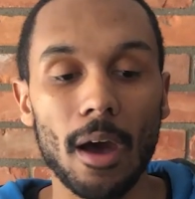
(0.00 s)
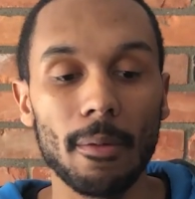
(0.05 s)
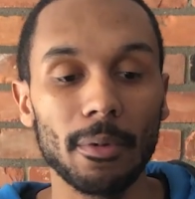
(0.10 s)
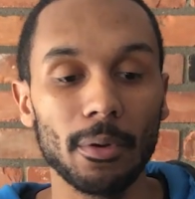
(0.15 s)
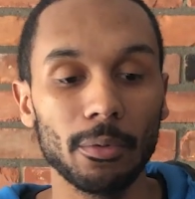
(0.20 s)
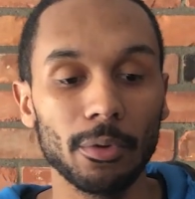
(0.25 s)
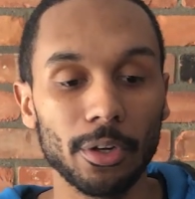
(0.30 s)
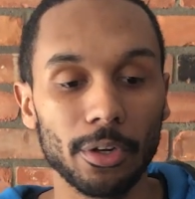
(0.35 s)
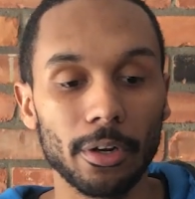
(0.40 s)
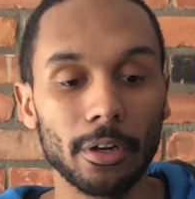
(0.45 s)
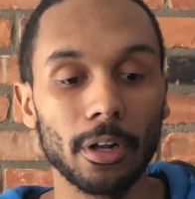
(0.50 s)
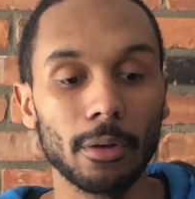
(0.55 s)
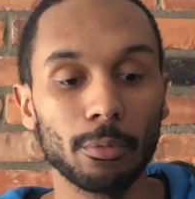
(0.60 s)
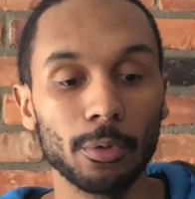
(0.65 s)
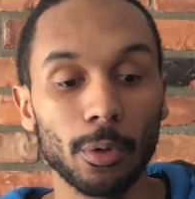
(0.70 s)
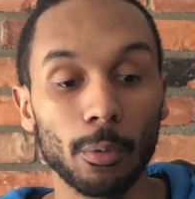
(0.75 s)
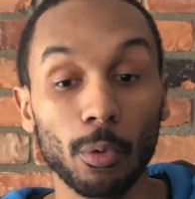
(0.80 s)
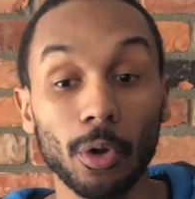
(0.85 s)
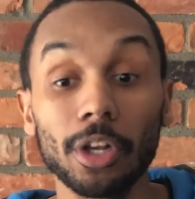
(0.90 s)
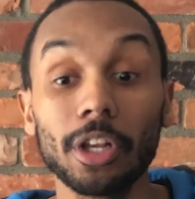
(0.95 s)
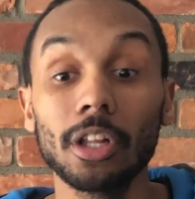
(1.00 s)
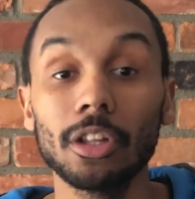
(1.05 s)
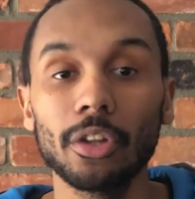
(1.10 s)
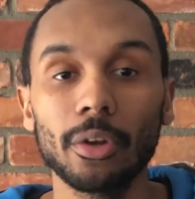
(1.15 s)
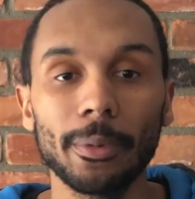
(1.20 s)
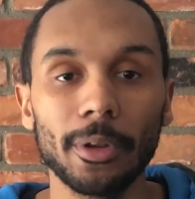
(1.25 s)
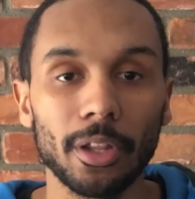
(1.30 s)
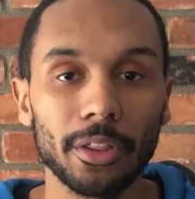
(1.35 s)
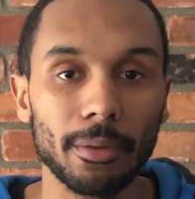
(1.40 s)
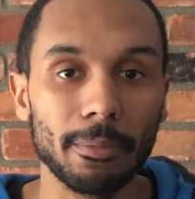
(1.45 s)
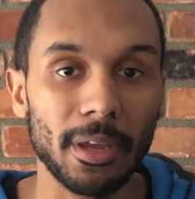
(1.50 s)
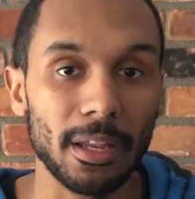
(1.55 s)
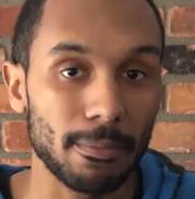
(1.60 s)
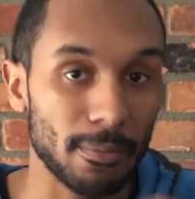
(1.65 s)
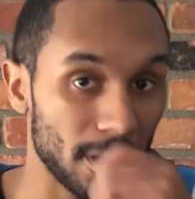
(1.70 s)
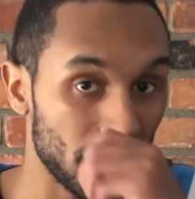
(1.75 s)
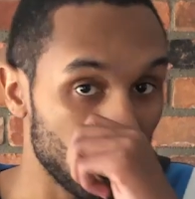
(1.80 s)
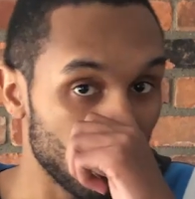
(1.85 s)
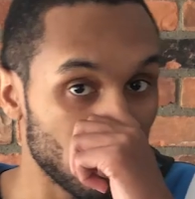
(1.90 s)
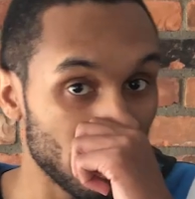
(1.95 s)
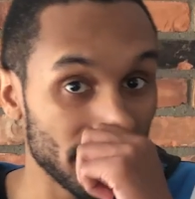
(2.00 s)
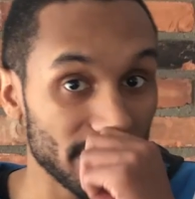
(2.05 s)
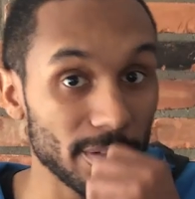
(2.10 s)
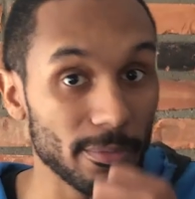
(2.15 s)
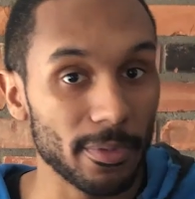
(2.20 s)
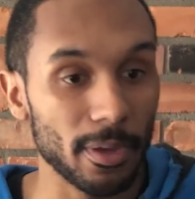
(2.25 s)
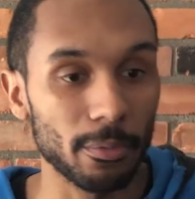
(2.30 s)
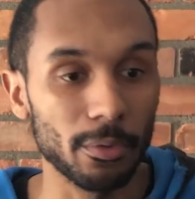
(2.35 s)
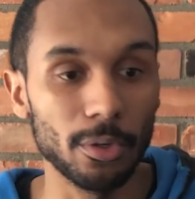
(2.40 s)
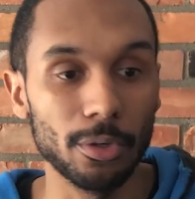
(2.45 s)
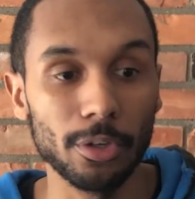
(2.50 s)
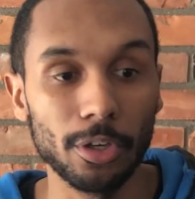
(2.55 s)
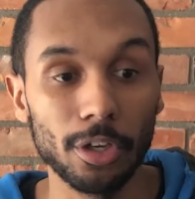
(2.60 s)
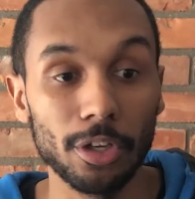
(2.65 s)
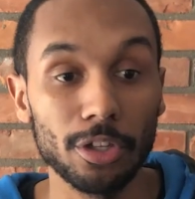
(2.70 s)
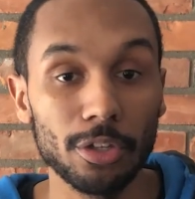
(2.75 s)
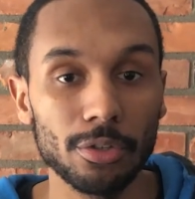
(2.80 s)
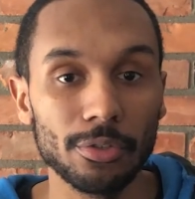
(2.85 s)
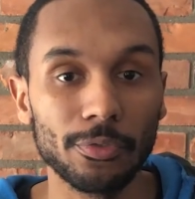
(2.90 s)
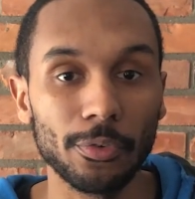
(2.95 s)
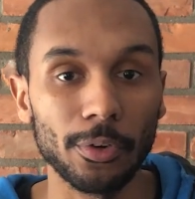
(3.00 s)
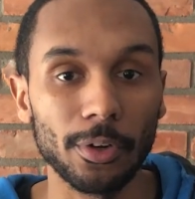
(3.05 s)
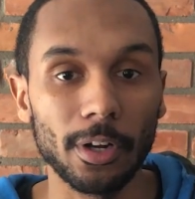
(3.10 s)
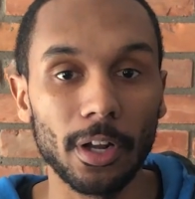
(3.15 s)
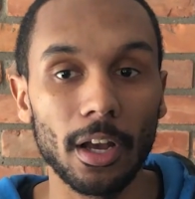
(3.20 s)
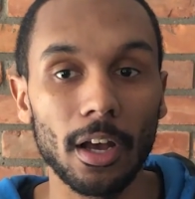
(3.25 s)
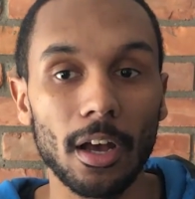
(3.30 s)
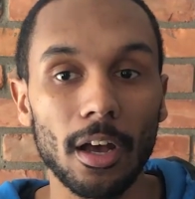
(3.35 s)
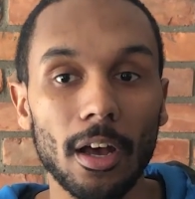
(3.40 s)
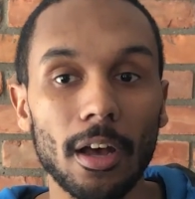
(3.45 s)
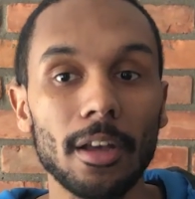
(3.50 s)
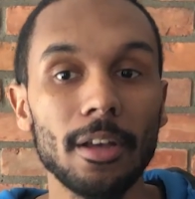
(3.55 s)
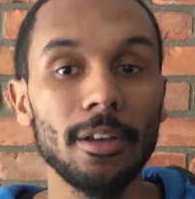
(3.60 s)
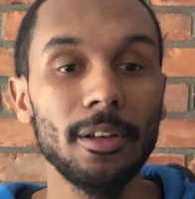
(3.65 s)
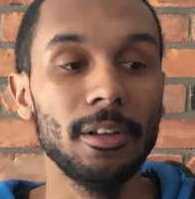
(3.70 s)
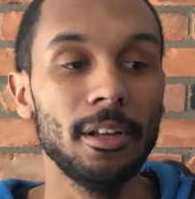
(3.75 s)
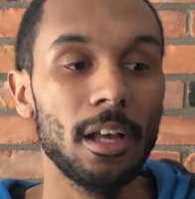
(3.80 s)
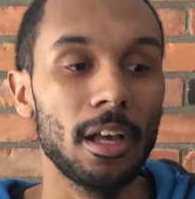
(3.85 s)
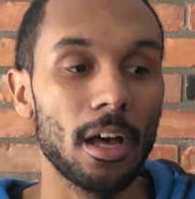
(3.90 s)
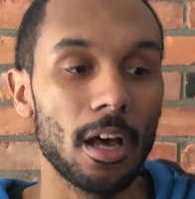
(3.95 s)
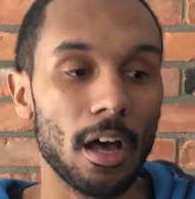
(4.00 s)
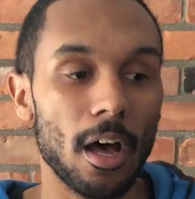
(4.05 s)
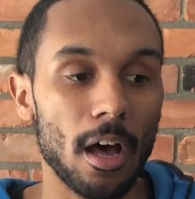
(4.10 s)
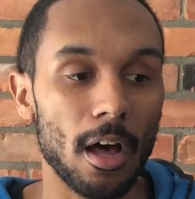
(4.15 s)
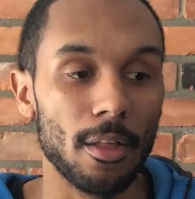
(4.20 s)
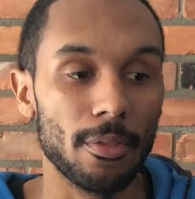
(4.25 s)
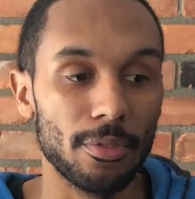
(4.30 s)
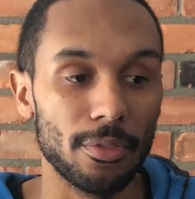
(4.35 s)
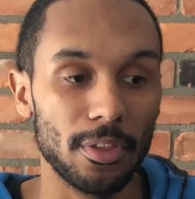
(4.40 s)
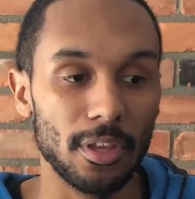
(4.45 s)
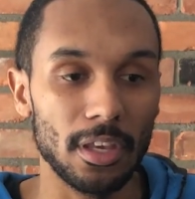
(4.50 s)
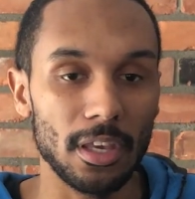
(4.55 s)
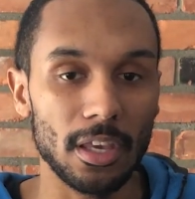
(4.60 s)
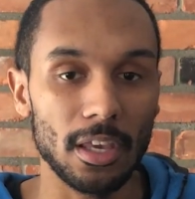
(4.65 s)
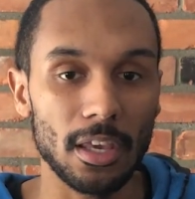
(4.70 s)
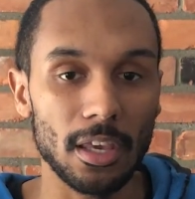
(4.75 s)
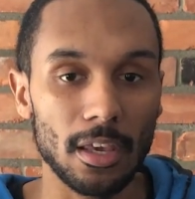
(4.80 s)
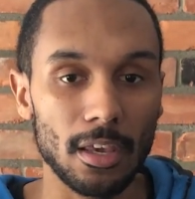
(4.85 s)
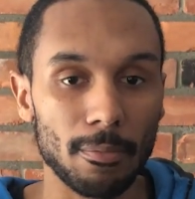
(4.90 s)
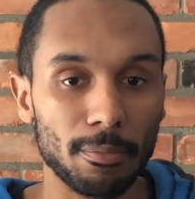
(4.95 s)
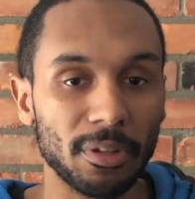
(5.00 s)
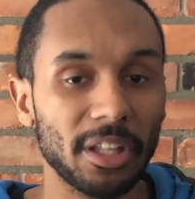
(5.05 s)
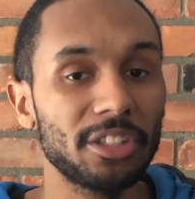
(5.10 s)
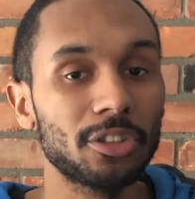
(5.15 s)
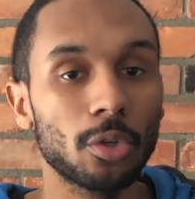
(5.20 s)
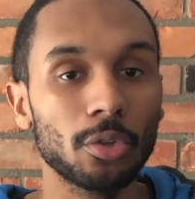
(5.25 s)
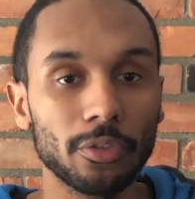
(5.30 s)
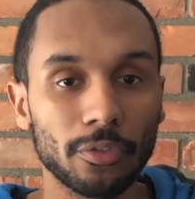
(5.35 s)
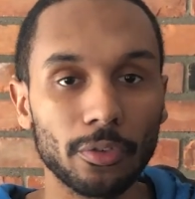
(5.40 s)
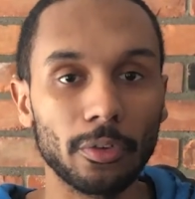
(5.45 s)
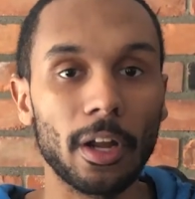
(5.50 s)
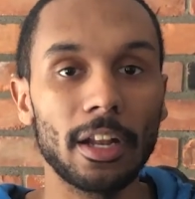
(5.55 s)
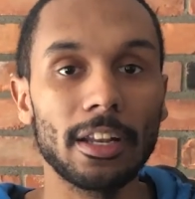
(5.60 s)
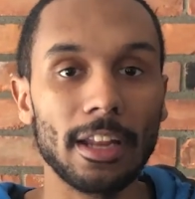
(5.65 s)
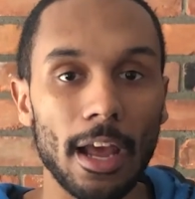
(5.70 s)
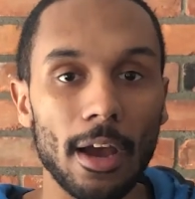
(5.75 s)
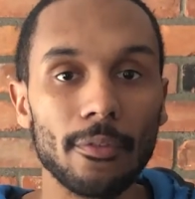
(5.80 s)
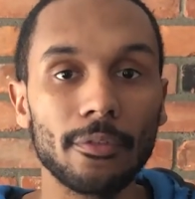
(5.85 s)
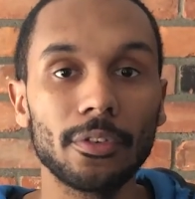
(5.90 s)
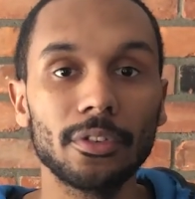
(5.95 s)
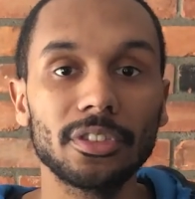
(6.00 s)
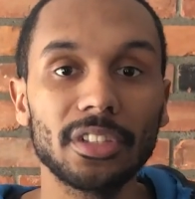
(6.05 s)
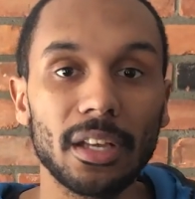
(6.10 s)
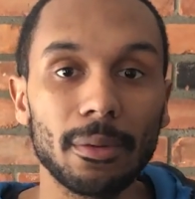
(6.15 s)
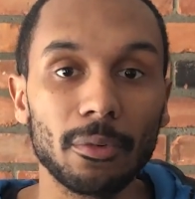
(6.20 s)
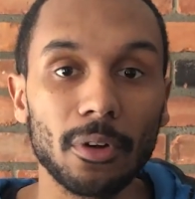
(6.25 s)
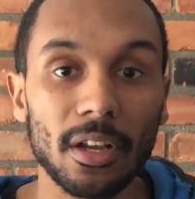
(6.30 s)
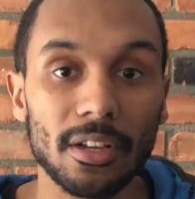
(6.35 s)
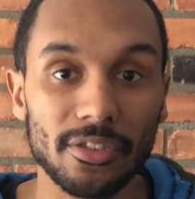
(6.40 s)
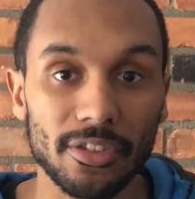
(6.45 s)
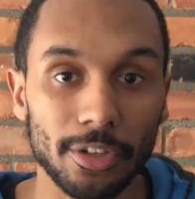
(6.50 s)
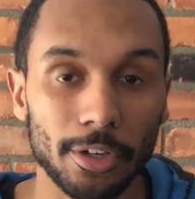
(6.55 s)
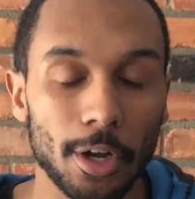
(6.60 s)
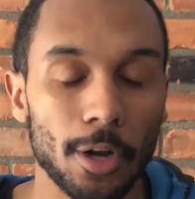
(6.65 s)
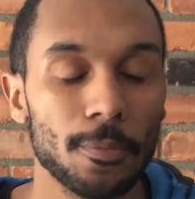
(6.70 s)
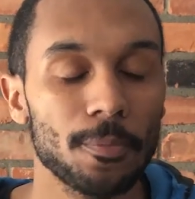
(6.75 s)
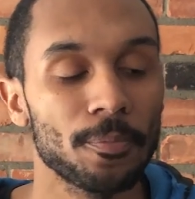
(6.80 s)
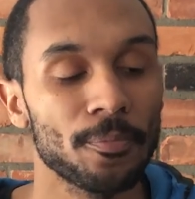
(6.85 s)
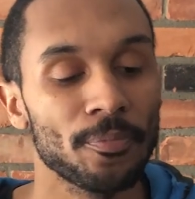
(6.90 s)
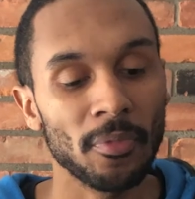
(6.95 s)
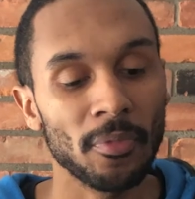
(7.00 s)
And we were working a little bit on the main menu system that we were going to use for the placeholder for right now for Samurai.Zero.